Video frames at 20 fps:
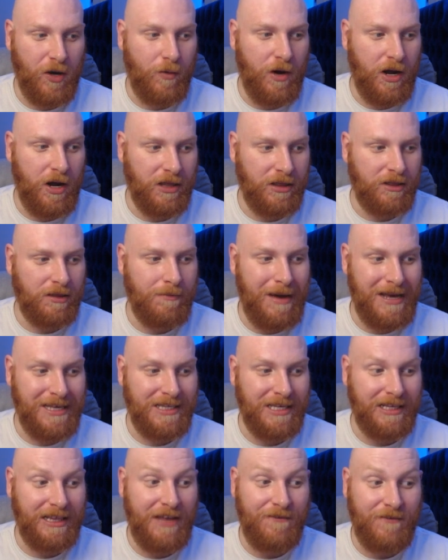were
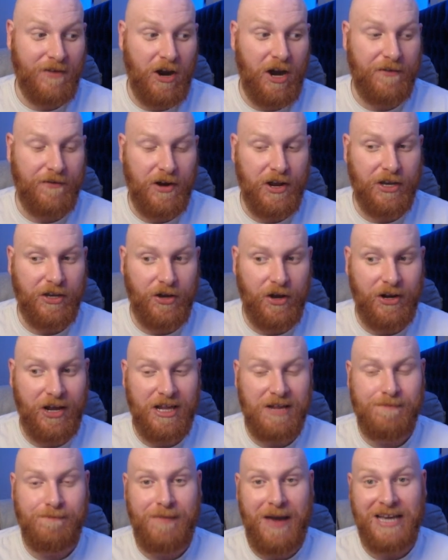domestically very, very good,
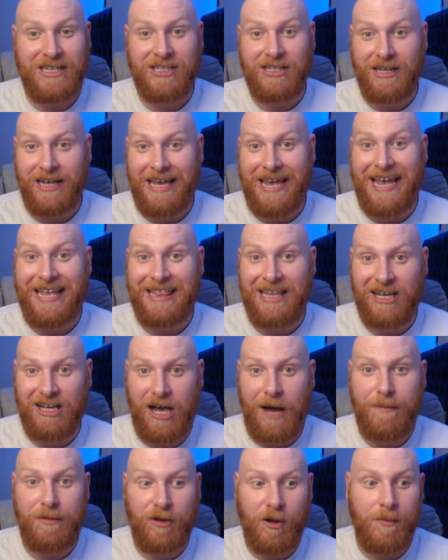especially in the
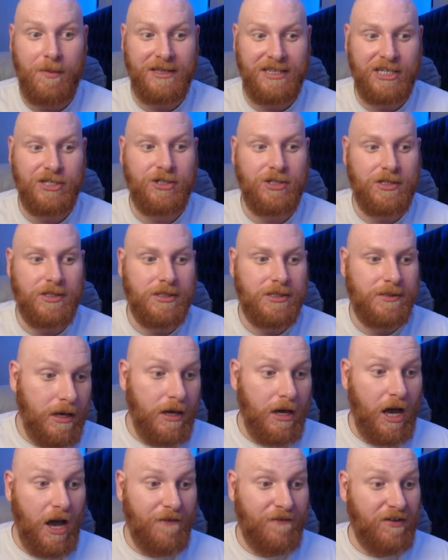cup competitions.
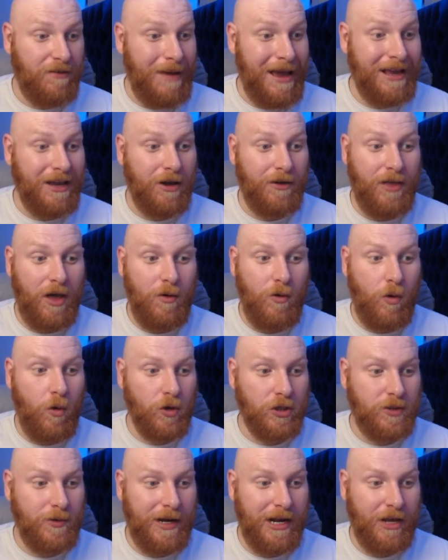Flamengo, though,
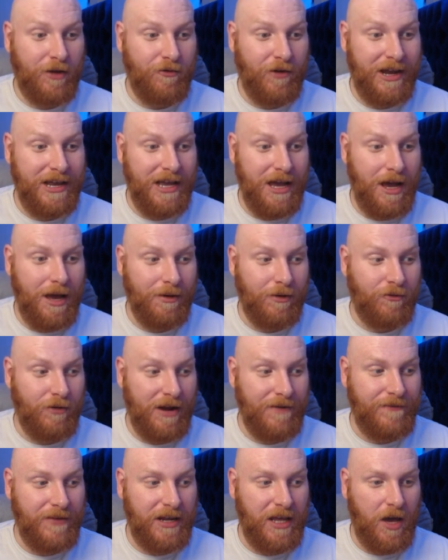also had a
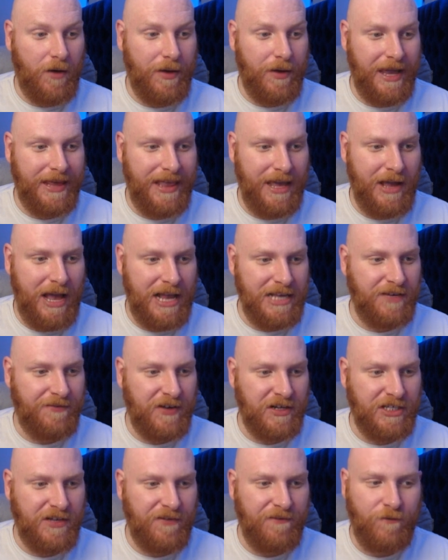great video here. They actually
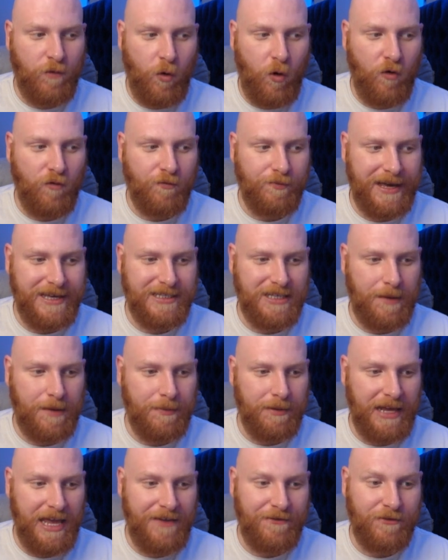finished in 4th place, I
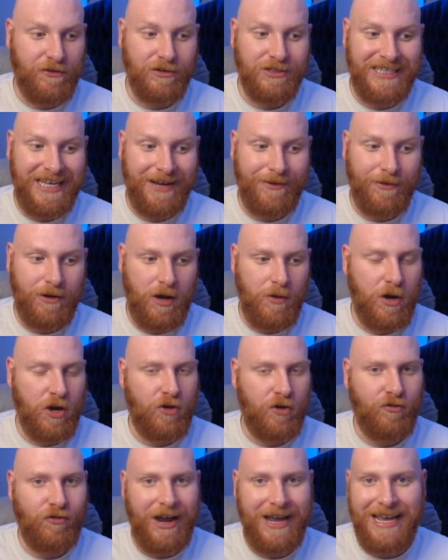believe. Cruzeiro were
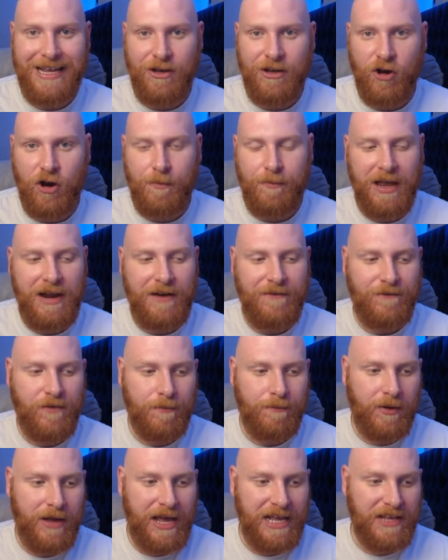great in European
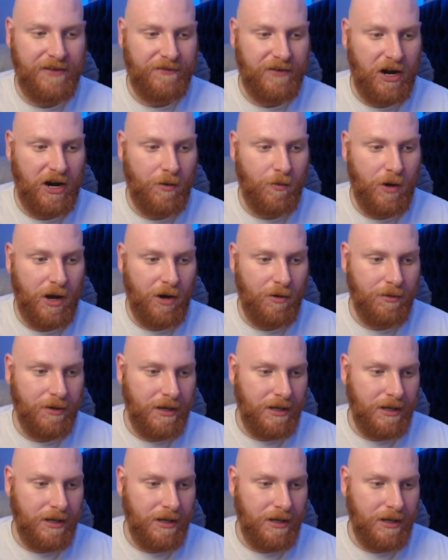football. They did very well.